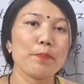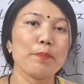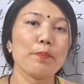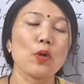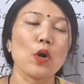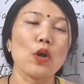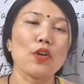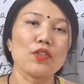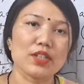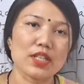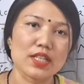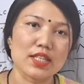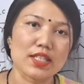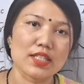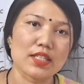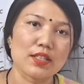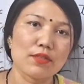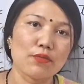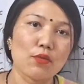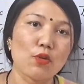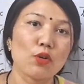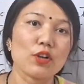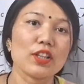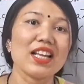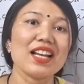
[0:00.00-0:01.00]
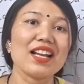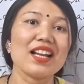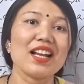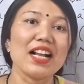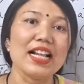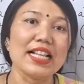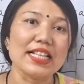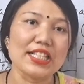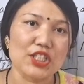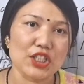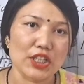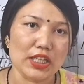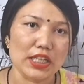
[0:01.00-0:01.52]
process, for the
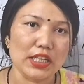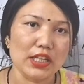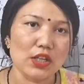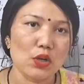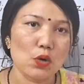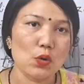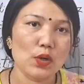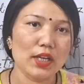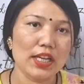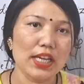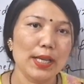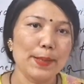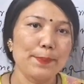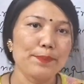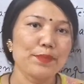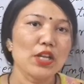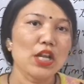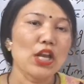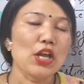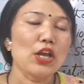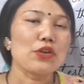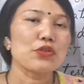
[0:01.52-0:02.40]
culture, okay.